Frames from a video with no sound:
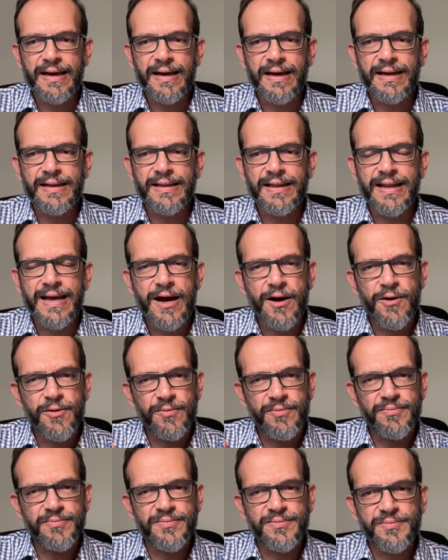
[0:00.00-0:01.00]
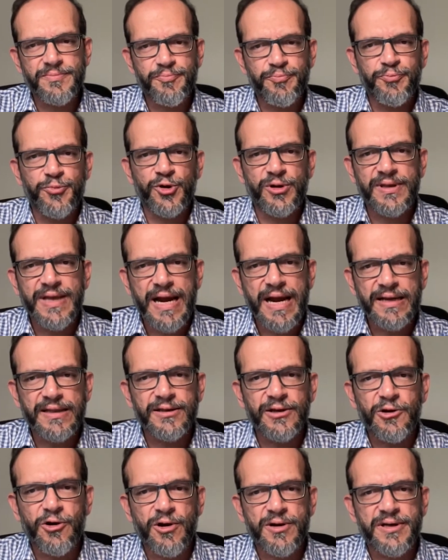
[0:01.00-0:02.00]
and now put that
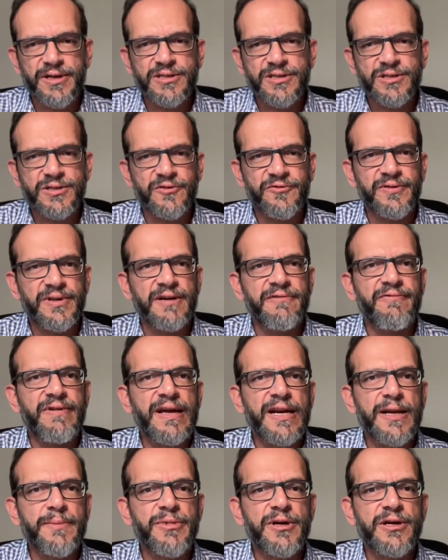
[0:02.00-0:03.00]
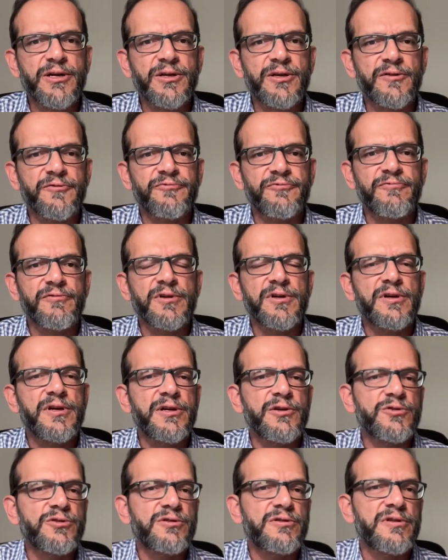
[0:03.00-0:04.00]
in the context of the availability of
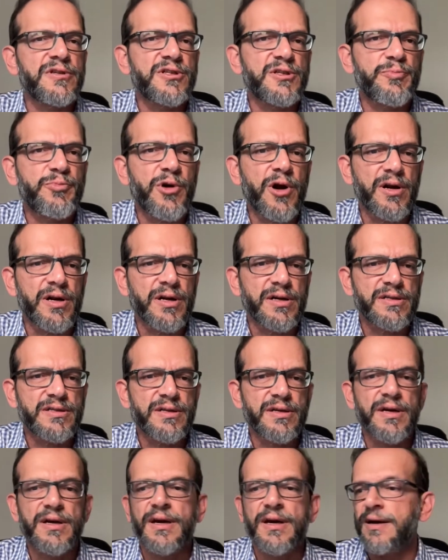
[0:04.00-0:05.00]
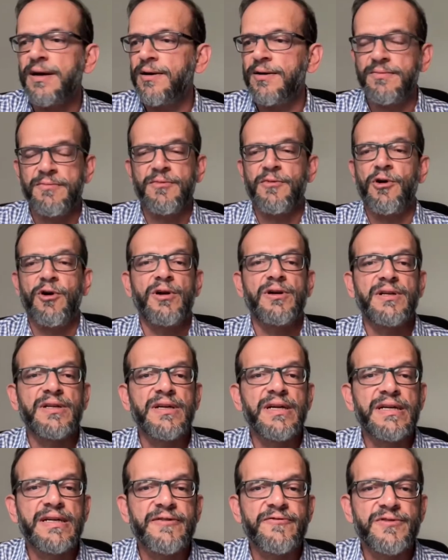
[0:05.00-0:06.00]
reduced risk products, uh,
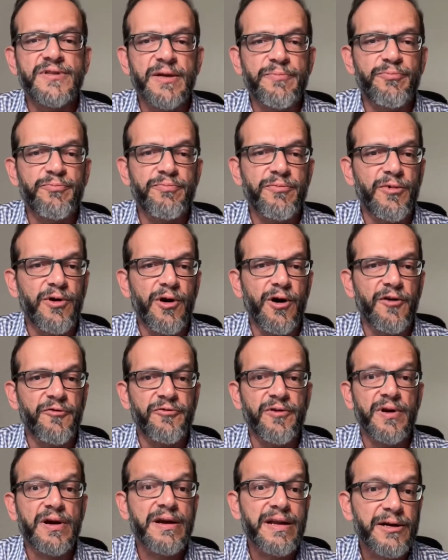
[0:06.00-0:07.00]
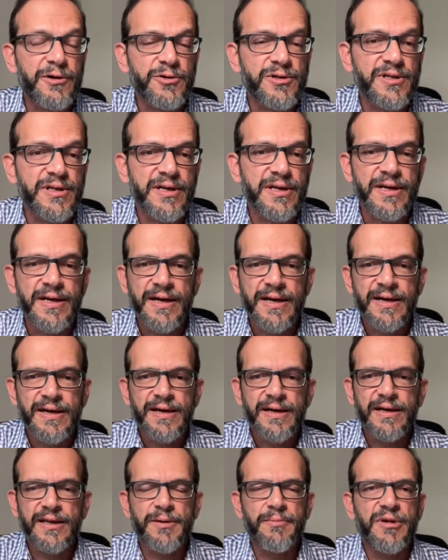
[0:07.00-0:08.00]
alternatives that offer nicotine
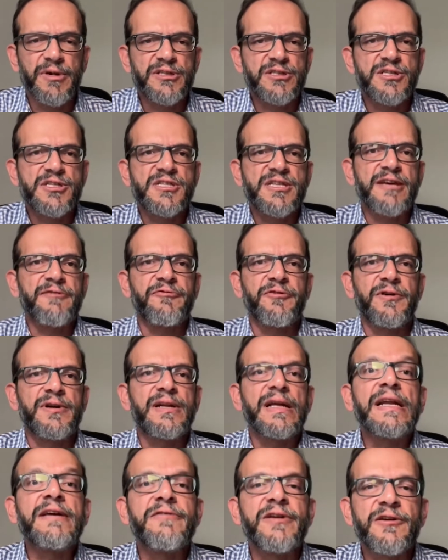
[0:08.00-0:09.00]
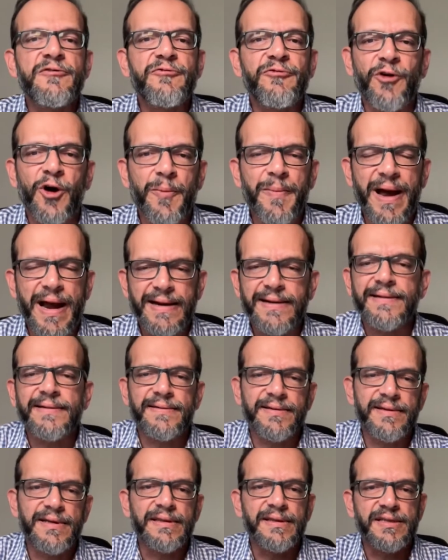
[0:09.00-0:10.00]
in a much safer delivery format.
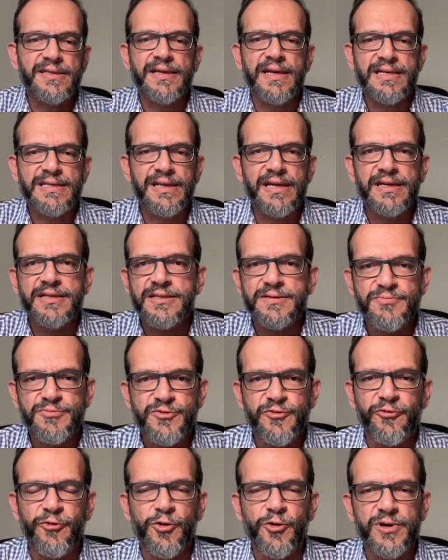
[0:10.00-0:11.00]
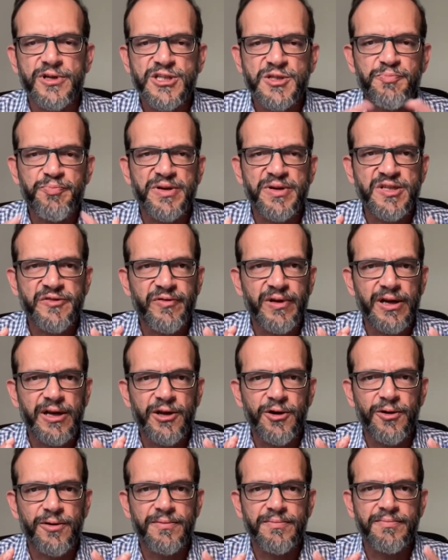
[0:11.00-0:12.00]
And in this case, let's focus
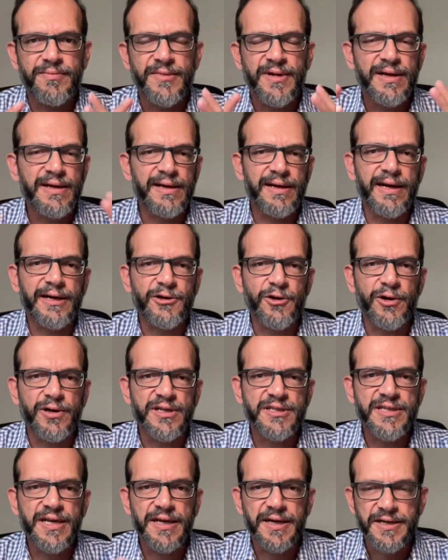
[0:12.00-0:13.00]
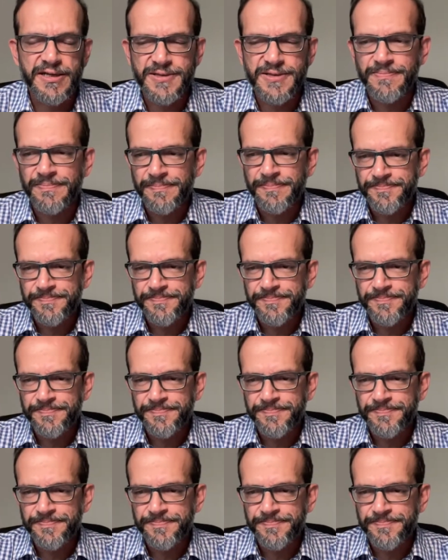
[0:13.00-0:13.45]
specifically on electronic cigarettes.